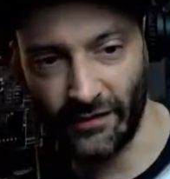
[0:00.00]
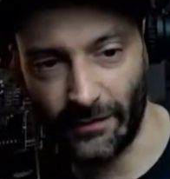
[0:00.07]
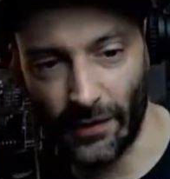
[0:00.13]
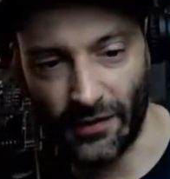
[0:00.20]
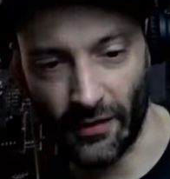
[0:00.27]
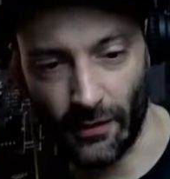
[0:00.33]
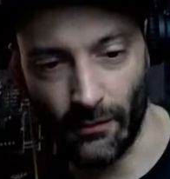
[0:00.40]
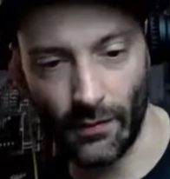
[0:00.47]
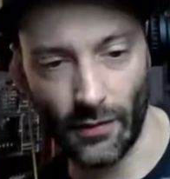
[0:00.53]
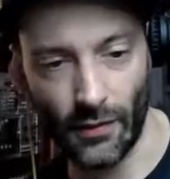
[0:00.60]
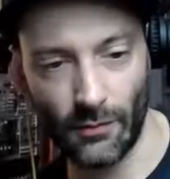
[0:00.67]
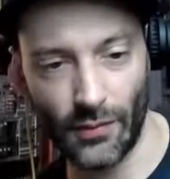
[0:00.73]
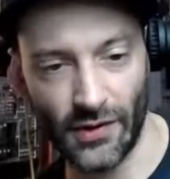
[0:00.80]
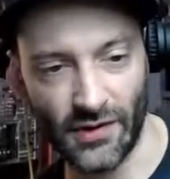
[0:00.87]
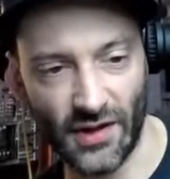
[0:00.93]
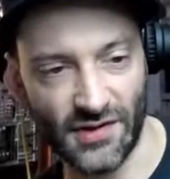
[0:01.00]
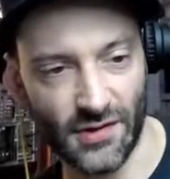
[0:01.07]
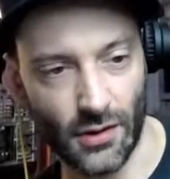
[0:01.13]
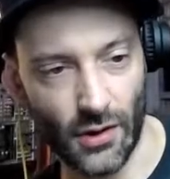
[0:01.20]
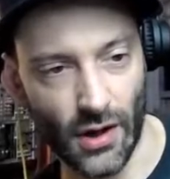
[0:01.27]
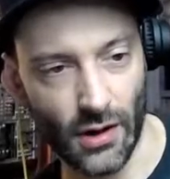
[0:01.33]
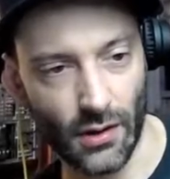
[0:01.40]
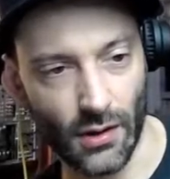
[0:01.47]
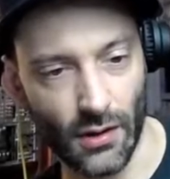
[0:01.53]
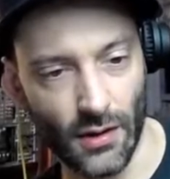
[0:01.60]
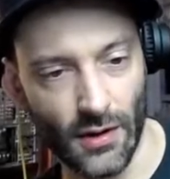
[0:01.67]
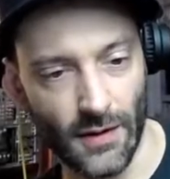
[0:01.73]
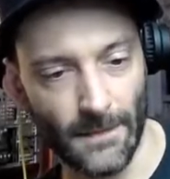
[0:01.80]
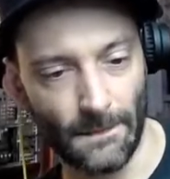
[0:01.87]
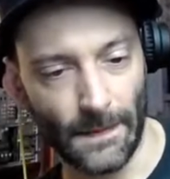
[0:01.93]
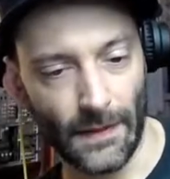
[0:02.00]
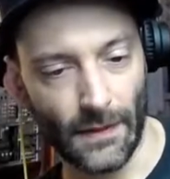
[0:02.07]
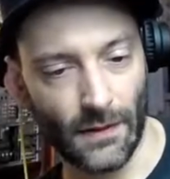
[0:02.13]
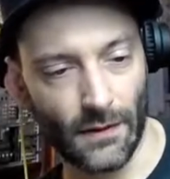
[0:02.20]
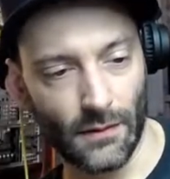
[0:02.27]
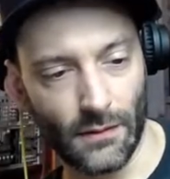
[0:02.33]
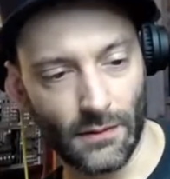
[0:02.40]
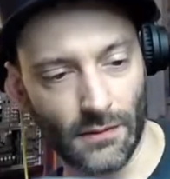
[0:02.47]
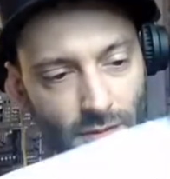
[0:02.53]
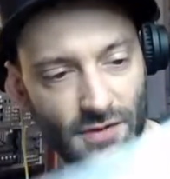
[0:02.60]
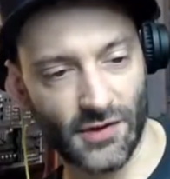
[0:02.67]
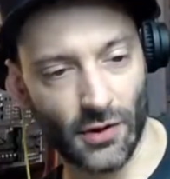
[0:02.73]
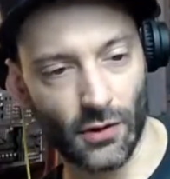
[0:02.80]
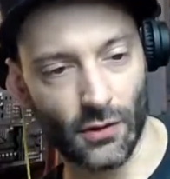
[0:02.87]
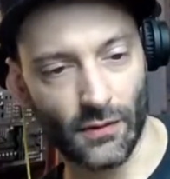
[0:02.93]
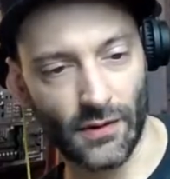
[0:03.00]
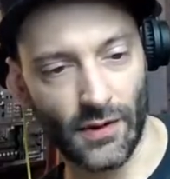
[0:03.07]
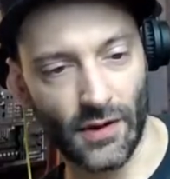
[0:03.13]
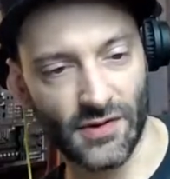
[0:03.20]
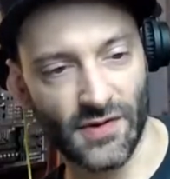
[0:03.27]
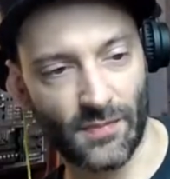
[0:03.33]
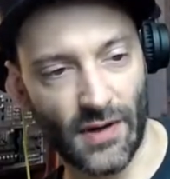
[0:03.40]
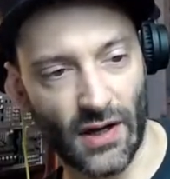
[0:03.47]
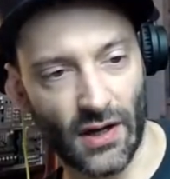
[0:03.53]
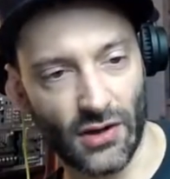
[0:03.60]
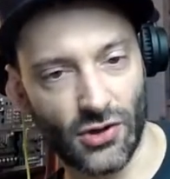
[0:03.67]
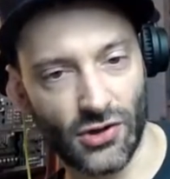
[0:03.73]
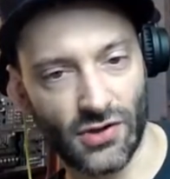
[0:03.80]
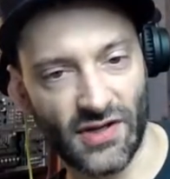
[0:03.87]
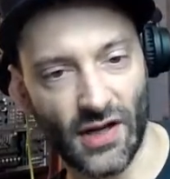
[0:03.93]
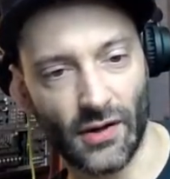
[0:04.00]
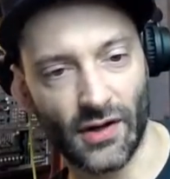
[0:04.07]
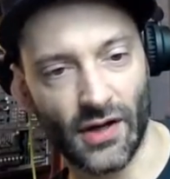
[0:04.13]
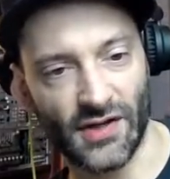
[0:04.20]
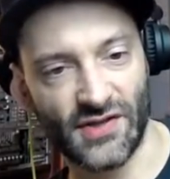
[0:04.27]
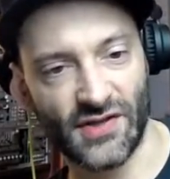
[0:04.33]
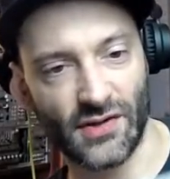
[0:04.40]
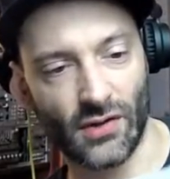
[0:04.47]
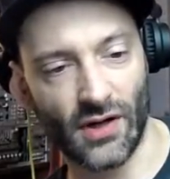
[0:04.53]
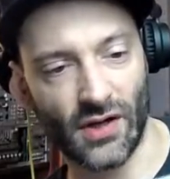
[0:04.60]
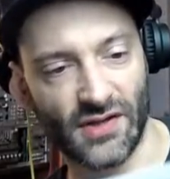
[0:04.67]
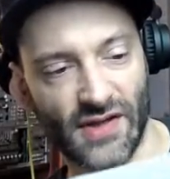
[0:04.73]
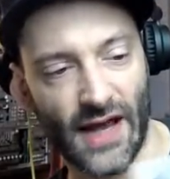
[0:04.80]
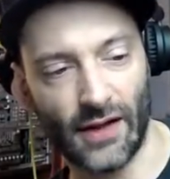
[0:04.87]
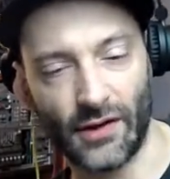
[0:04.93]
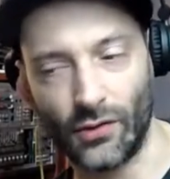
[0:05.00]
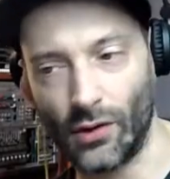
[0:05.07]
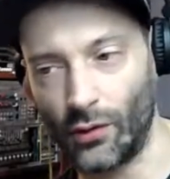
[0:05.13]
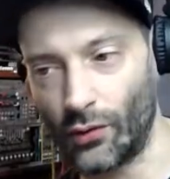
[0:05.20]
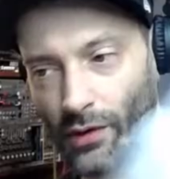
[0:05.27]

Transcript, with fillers: to put them, but that's all right. So here's a page telling us exactly what